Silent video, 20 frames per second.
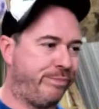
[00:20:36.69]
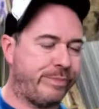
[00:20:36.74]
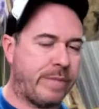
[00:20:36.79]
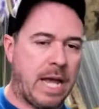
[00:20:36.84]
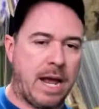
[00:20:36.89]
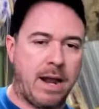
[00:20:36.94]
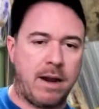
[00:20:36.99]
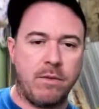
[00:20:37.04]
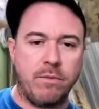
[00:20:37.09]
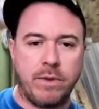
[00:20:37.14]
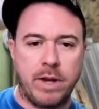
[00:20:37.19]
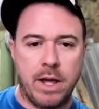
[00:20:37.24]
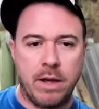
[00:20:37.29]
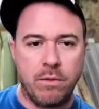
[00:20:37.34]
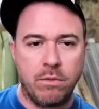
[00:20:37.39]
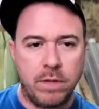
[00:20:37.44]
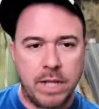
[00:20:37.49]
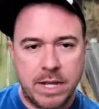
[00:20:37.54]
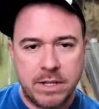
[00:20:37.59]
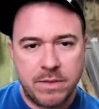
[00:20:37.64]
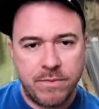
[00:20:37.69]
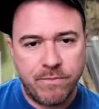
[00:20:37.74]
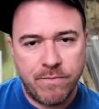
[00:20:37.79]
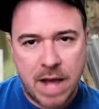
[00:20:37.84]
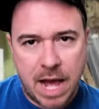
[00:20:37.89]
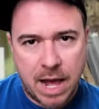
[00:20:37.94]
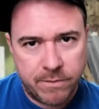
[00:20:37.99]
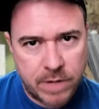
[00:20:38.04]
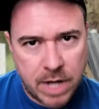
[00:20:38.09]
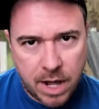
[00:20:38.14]
I don't know, less than
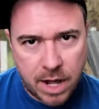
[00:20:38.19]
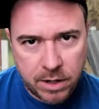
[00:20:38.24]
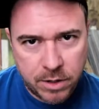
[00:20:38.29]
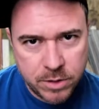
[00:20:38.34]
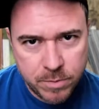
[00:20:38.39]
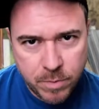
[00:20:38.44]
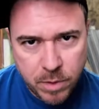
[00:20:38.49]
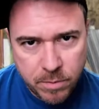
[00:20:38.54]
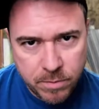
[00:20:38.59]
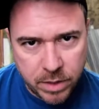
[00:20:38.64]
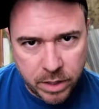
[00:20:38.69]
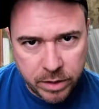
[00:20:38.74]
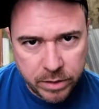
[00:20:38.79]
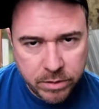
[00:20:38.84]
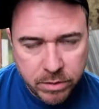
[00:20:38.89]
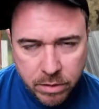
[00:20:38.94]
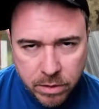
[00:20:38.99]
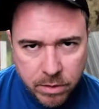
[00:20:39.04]
$5 per month.